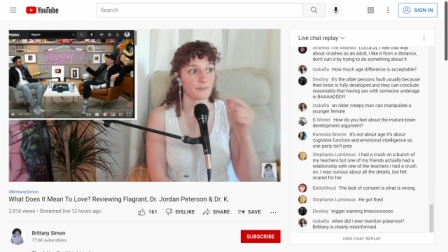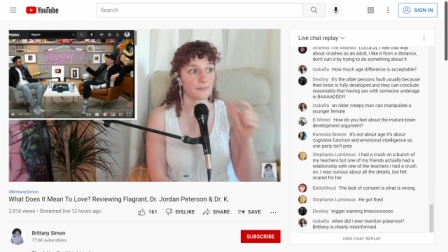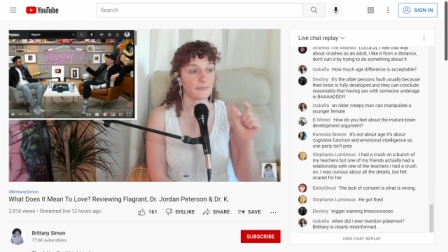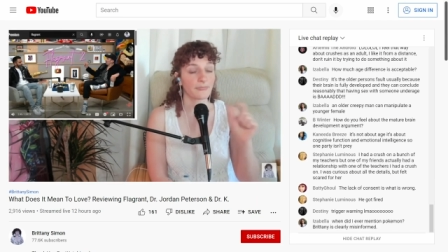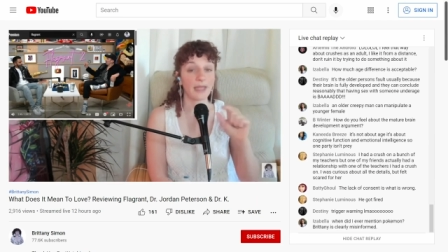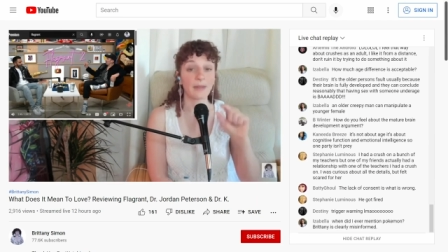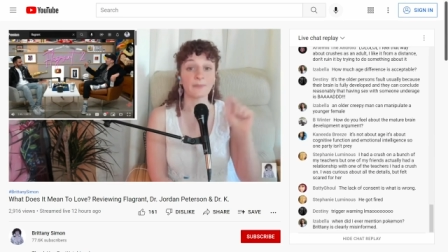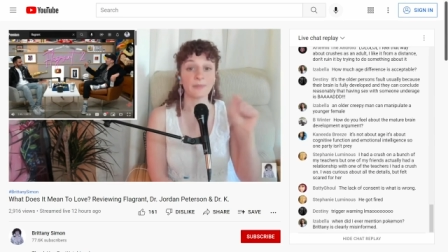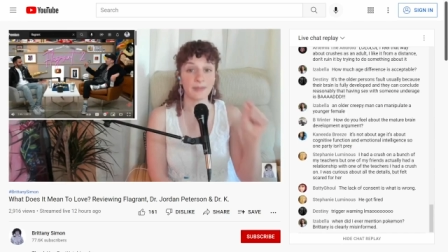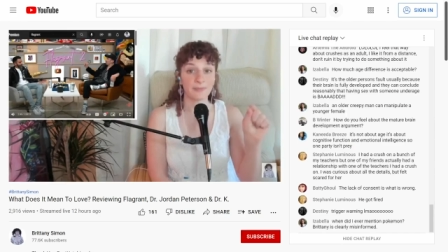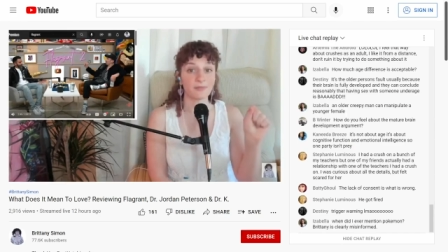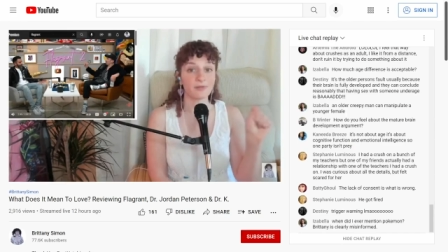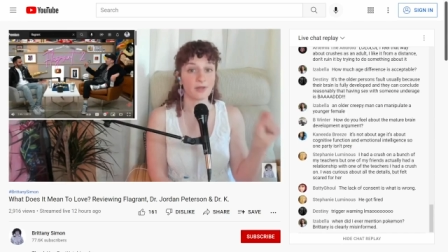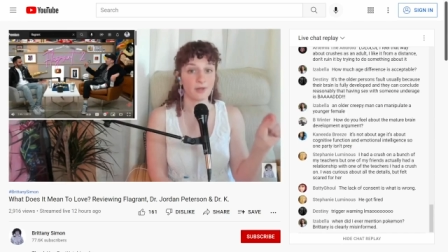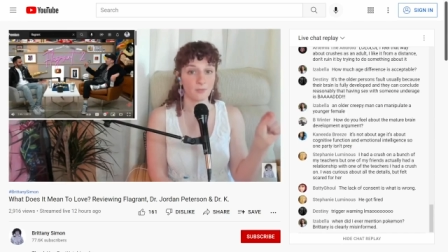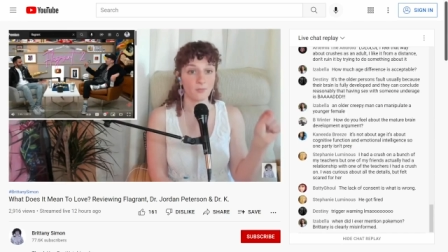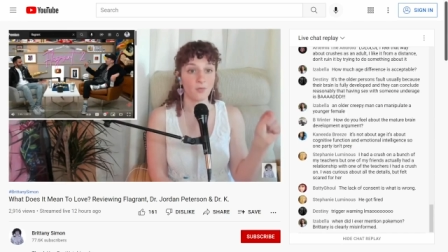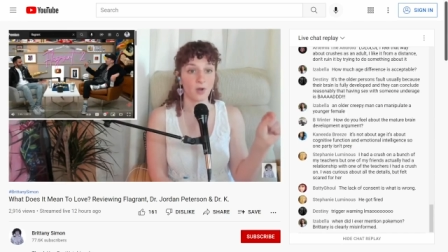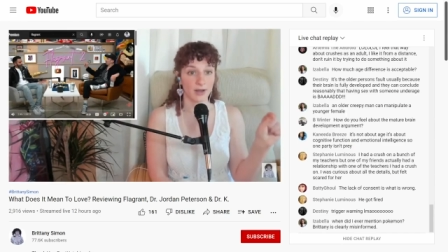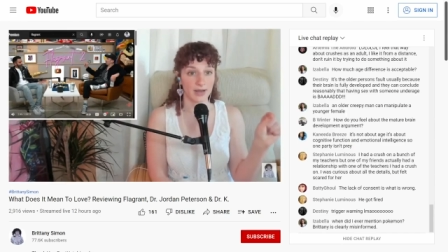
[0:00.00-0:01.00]
that people
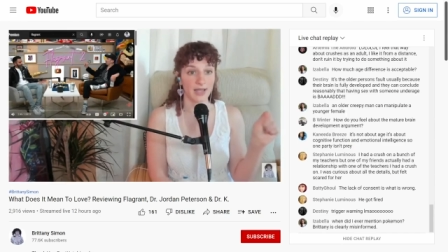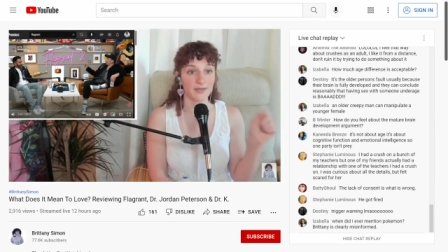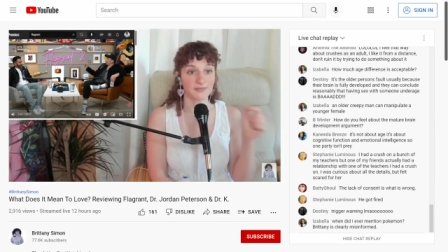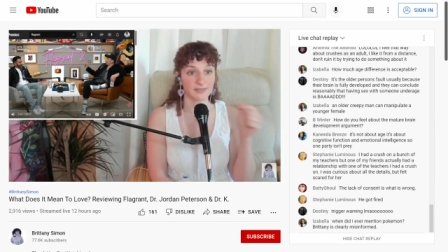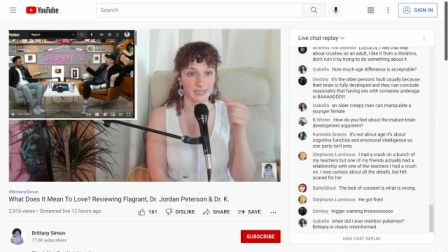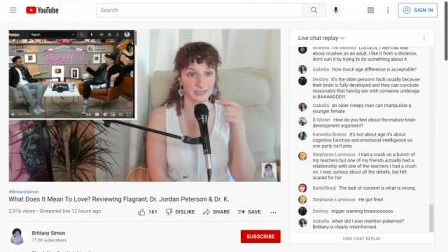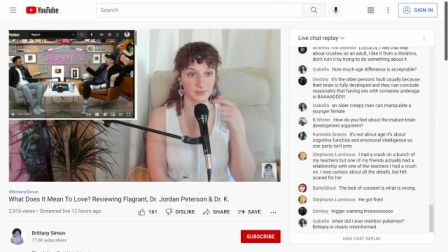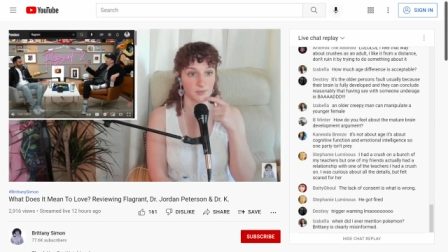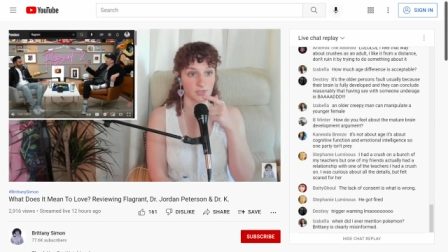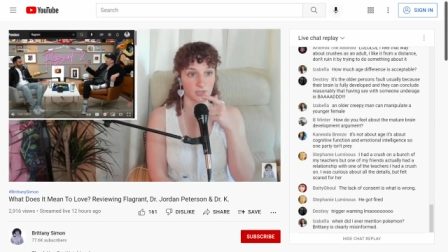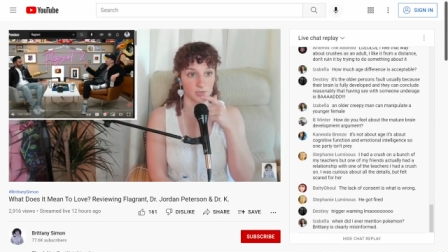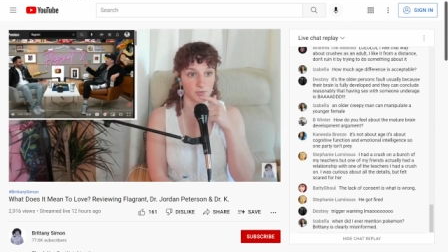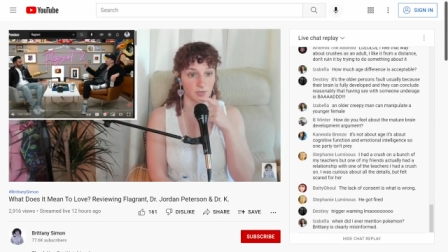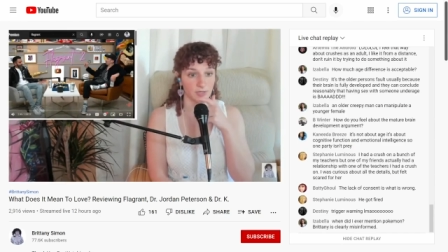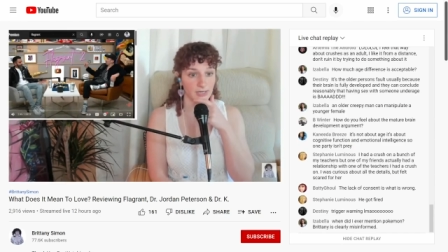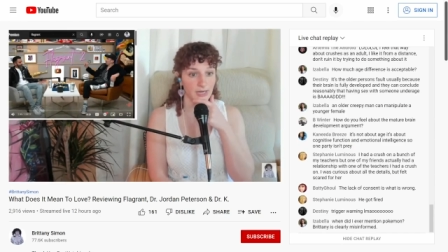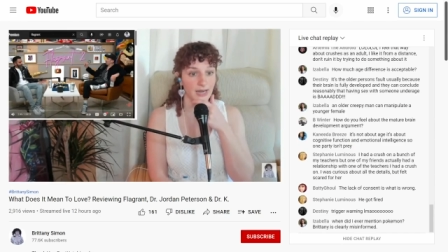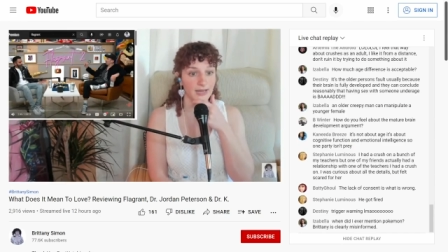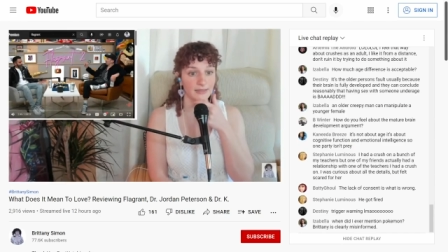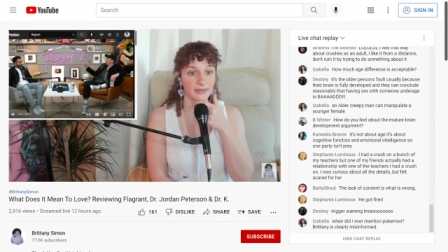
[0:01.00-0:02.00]
want to have sex with
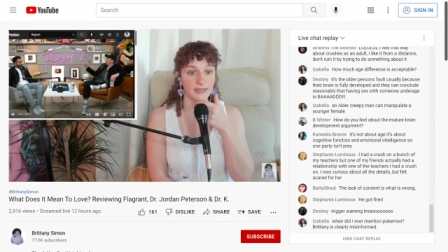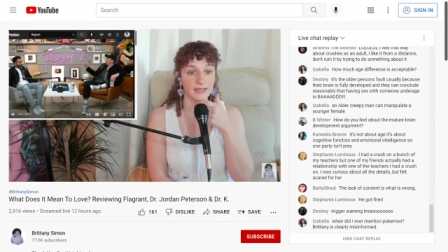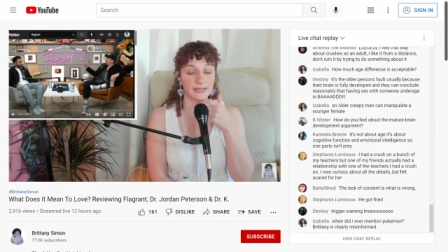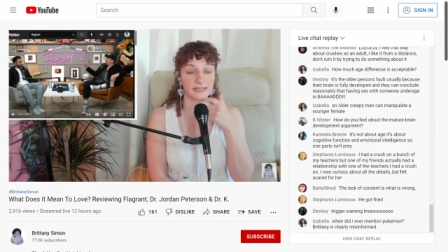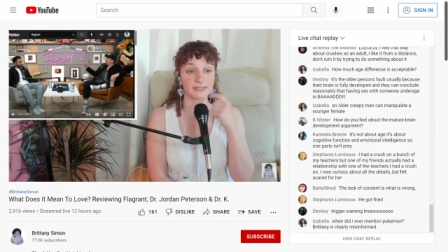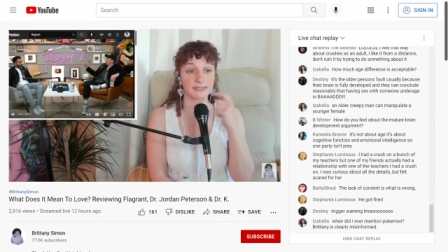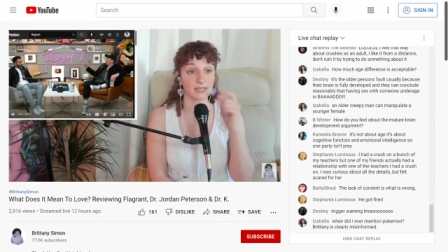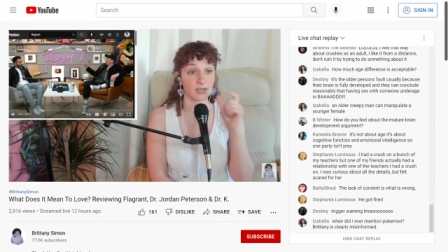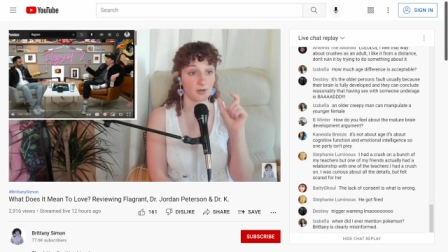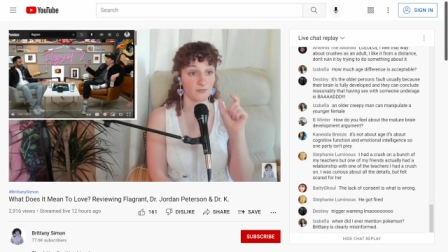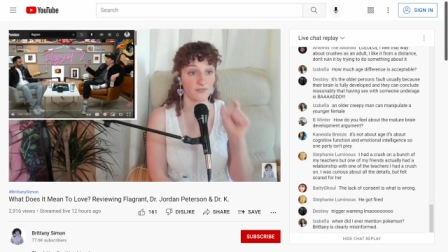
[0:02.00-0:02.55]
children. I think it's